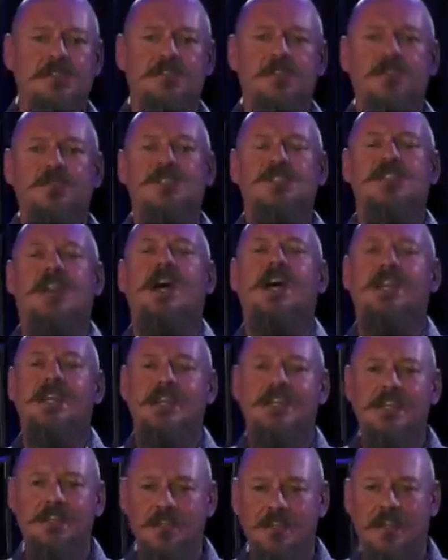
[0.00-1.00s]
of you
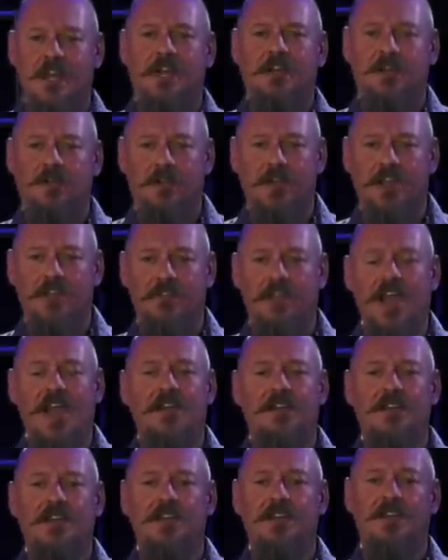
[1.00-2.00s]
sliding into that grave
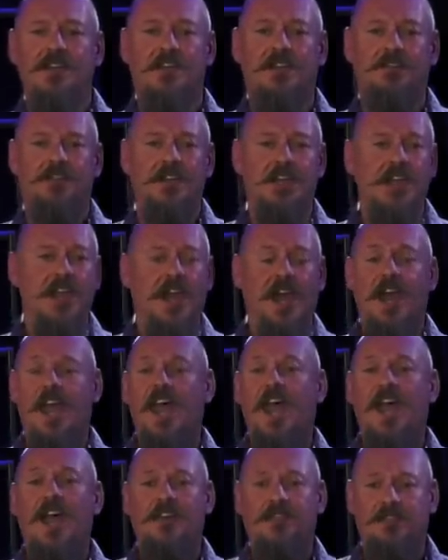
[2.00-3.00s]
having lived a
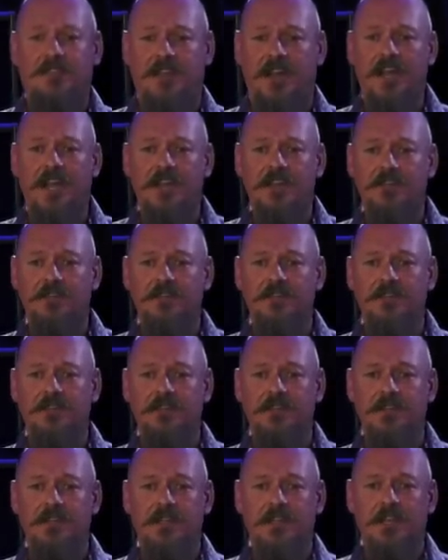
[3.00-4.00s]
half life.
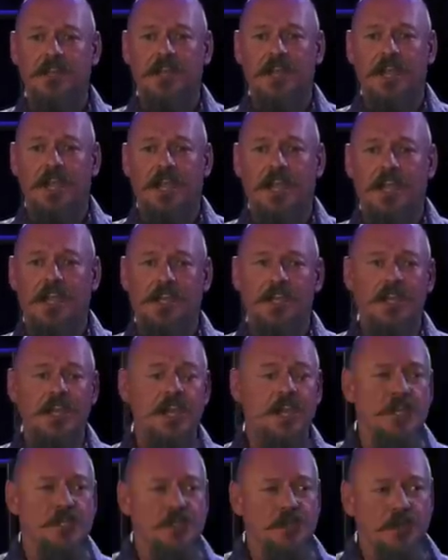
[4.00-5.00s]
And
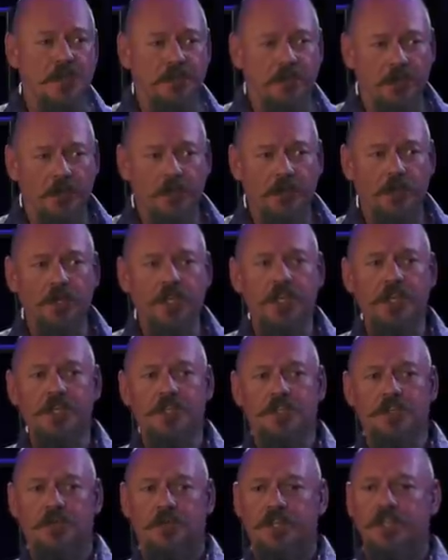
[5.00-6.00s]
so if you're looking
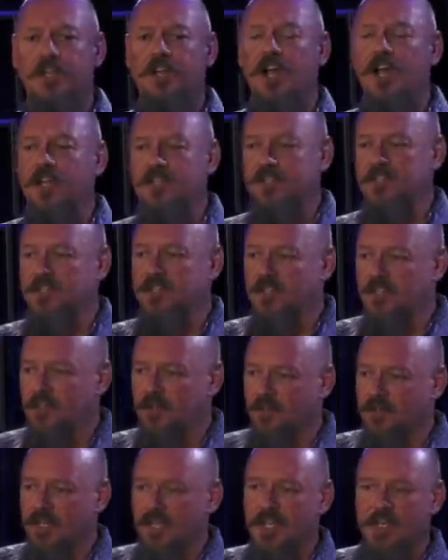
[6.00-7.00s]
to
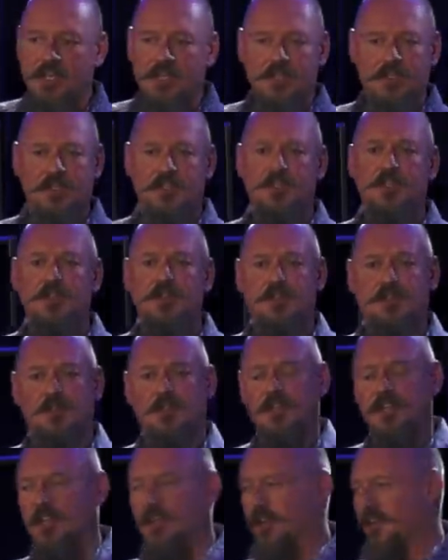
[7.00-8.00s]
reconstitute an
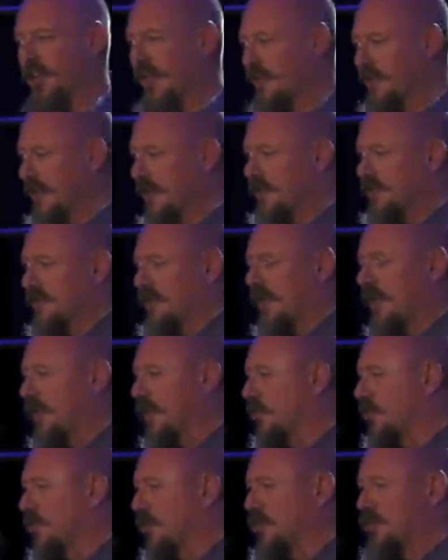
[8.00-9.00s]
institution, you know, that, that's like a
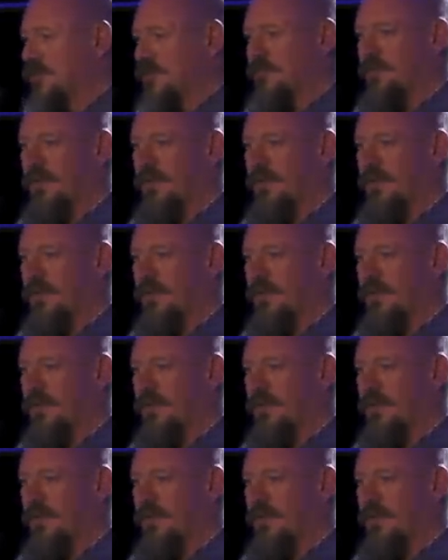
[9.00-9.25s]
religious